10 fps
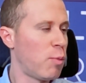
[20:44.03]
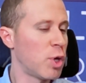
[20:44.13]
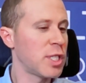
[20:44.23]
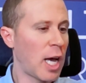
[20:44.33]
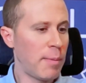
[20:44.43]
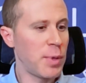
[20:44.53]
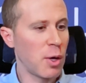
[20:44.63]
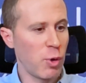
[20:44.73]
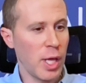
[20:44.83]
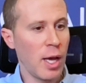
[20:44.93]
What's
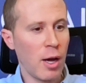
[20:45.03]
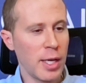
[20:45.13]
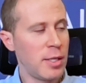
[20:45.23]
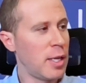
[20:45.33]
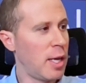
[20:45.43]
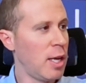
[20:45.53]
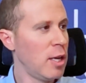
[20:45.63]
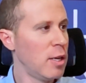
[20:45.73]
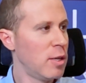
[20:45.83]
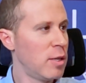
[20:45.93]
happening with AI today
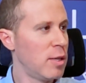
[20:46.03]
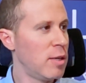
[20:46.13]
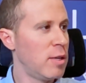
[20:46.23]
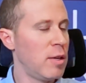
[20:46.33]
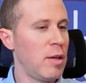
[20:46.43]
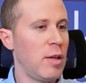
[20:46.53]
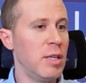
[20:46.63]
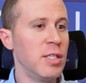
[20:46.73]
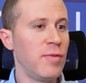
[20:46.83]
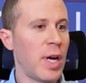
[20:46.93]

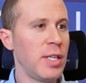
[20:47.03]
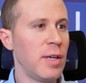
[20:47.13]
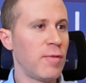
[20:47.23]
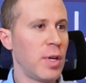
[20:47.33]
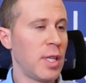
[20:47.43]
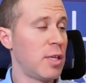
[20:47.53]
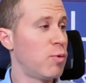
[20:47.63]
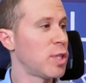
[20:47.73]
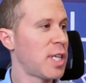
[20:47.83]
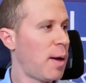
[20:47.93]
is very different than
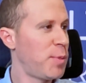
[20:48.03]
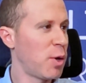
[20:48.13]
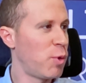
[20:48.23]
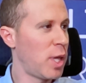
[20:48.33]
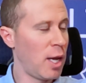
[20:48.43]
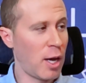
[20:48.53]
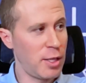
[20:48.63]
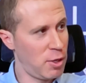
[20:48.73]
what's happening with AI